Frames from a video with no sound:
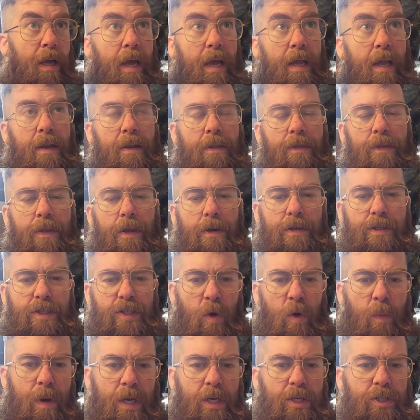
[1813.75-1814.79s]
And there's
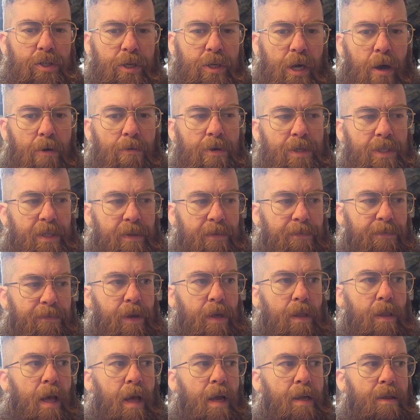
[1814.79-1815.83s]
so many genres that
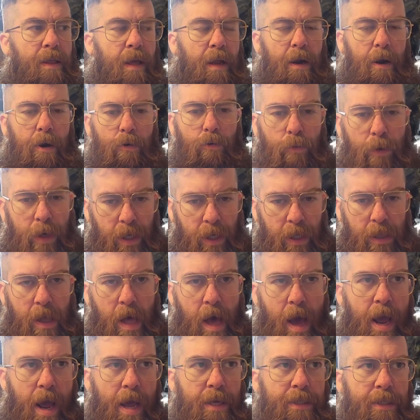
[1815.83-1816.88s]
feel like they are
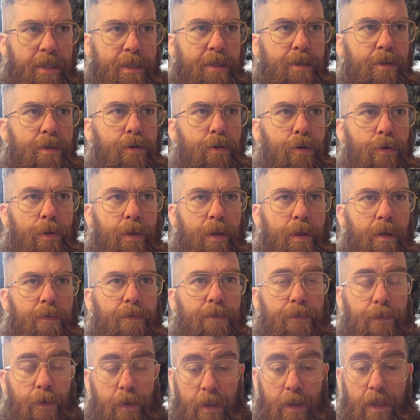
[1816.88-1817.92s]
realized to the
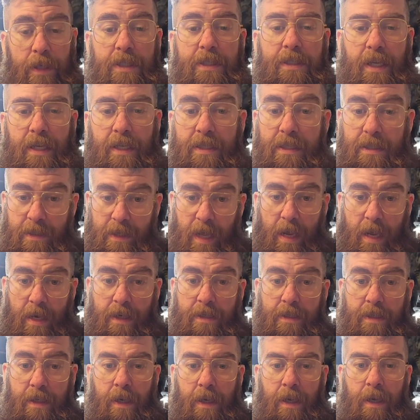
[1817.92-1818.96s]
fullest
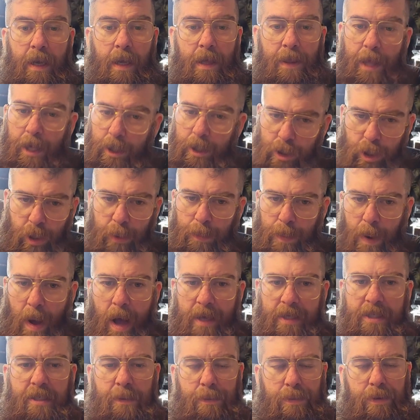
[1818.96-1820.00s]
extent that could
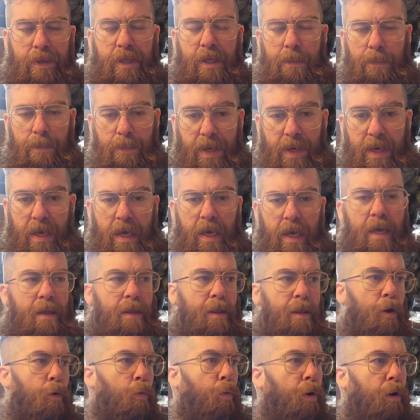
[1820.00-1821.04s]
possibly be,
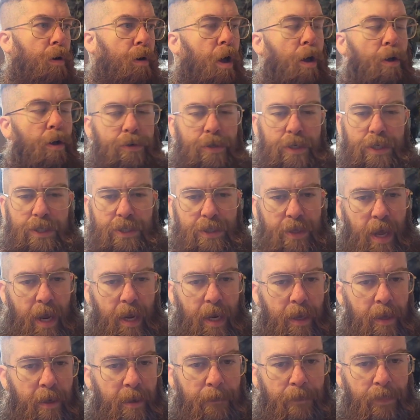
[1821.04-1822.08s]
and that we're all just like
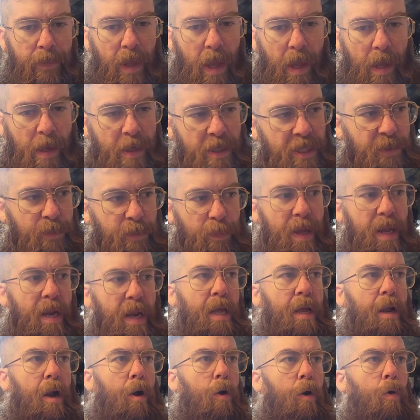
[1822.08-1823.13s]

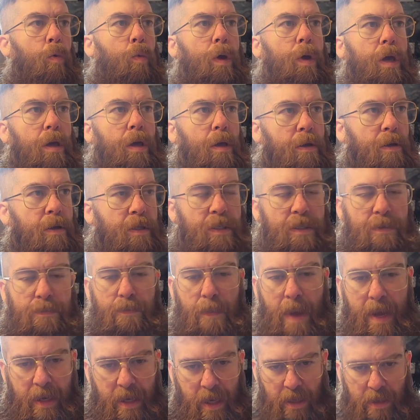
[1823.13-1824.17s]
spinning our wheels,
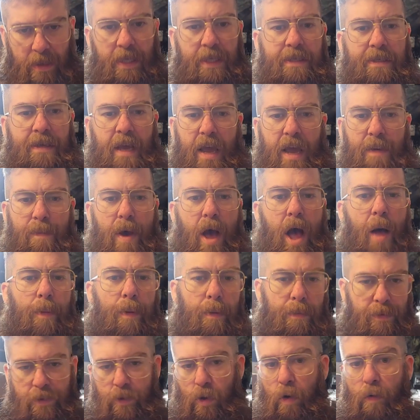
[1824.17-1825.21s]
making the same
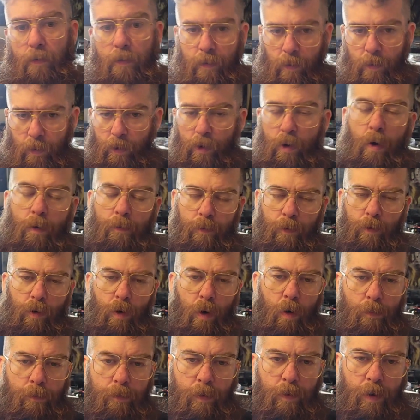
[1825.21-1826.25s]
albums over and over and
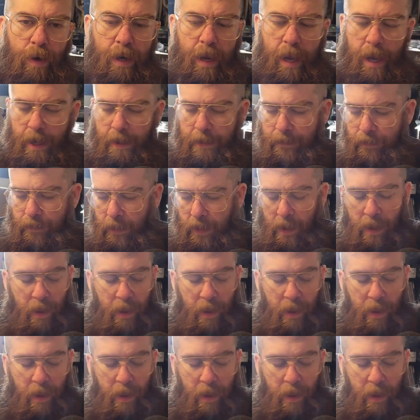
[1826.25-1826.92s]
over again.